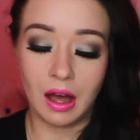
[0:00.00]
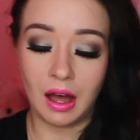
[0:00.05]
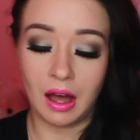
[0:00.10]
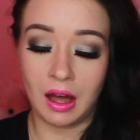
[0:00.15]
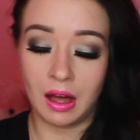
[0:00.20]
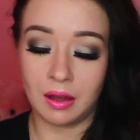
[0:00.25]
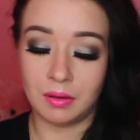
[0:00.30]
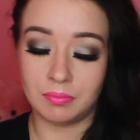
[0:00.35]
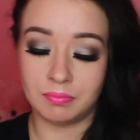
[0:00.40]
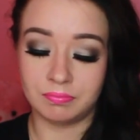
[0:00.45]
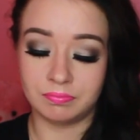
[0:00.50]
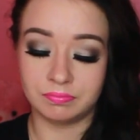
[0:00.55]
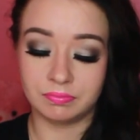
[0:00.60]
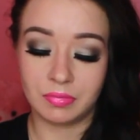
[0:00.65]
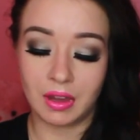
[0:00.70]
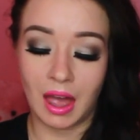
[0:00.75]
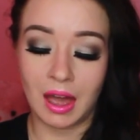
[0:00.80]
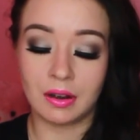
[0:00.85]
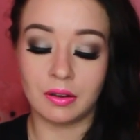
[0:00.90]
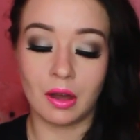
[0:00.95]
um,
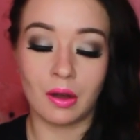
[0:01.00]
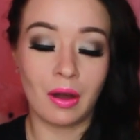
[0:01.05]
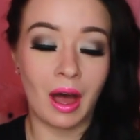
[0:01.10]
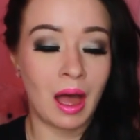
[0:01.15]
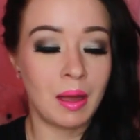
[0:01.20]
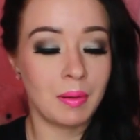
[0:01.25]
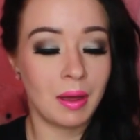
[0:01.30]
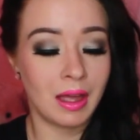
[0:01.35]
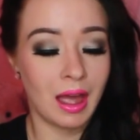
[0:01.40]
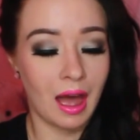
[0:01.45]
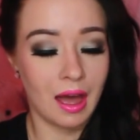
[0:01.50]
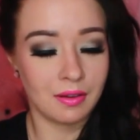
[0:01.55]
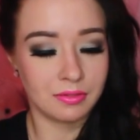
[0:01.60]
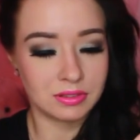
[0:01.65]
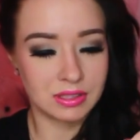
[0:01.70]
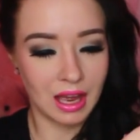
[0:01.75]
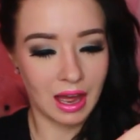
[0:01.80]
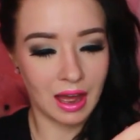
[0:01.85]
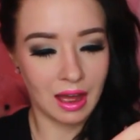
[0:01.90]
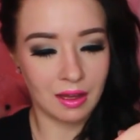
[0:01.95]
I don't know, I might
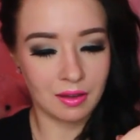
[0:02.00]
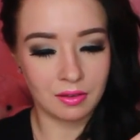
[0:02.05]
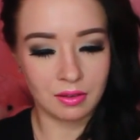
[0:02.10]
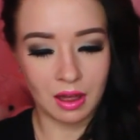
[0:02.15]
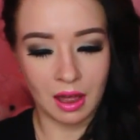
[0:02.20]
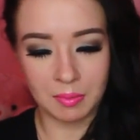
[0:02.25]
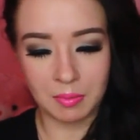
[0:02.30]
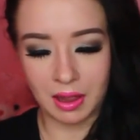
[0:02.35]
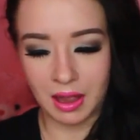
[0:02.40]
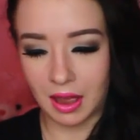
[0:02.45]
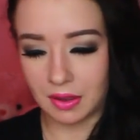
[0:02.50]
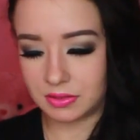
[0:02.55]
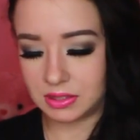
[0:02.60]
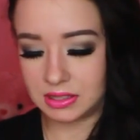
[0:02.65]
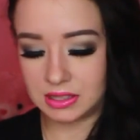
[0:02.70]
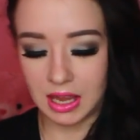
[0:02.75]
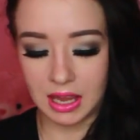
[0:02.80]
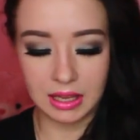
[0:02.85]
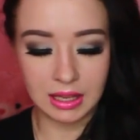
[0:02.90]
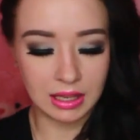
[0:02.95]
have to have I might have
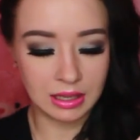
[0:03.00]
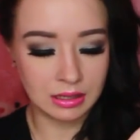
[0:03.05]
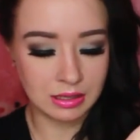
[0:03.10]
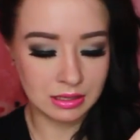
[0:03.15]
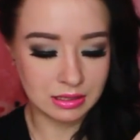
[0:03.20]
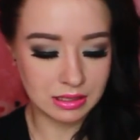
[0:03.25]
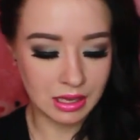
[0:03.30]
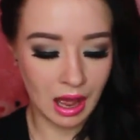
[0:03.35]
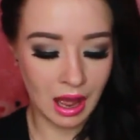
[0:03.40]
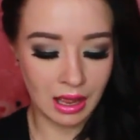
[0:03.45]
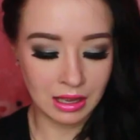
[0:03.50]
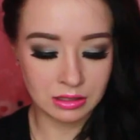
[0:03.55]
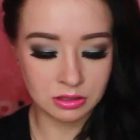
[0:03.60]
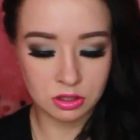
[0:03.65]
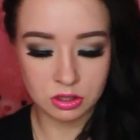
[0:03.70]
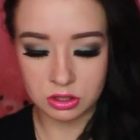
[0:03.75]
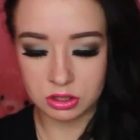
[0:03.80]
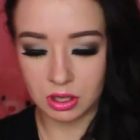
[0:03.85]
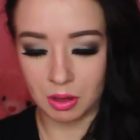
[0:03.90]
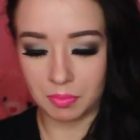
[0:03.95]
to take in the
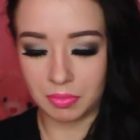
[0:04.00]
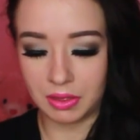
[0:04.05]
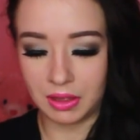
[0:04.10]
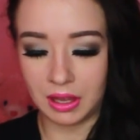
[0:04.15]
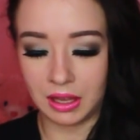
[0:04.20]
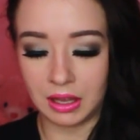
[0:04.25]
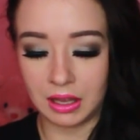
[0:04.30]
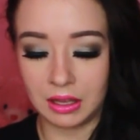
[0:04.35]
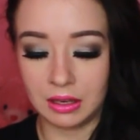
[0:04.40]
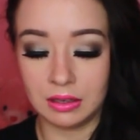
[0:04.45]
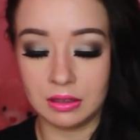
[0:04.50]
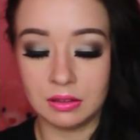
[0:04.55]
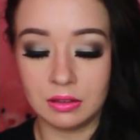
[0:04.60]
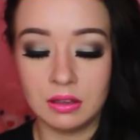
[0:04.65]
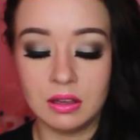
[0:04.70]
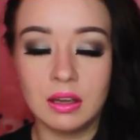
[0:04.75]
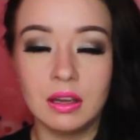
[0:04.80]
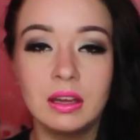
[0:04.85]
sides or something and